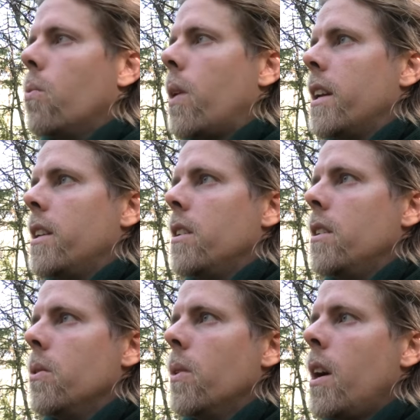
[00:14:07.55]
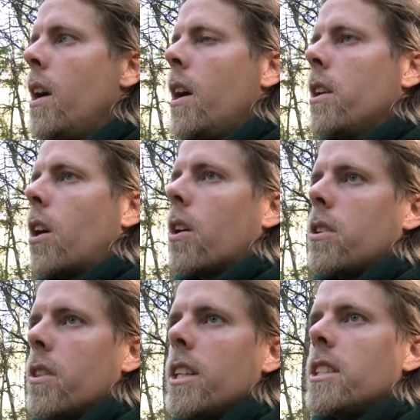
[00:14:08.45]
Why did you talk
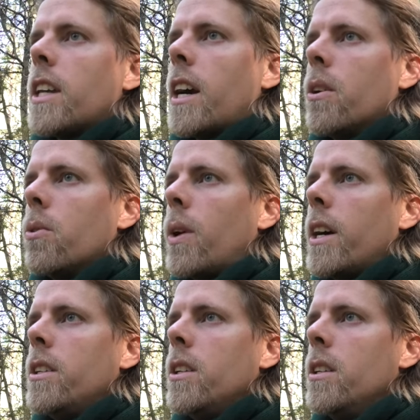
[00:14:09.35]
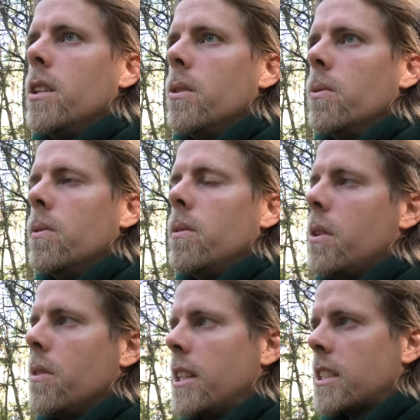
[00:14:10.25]
to this guy? Or why did you
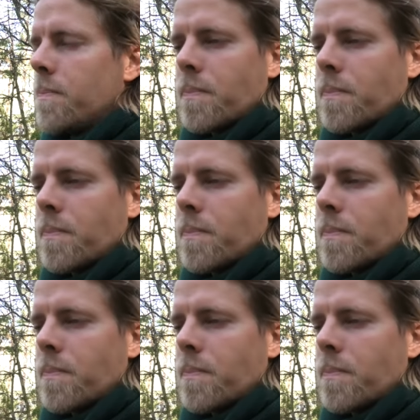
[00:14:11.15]
do this?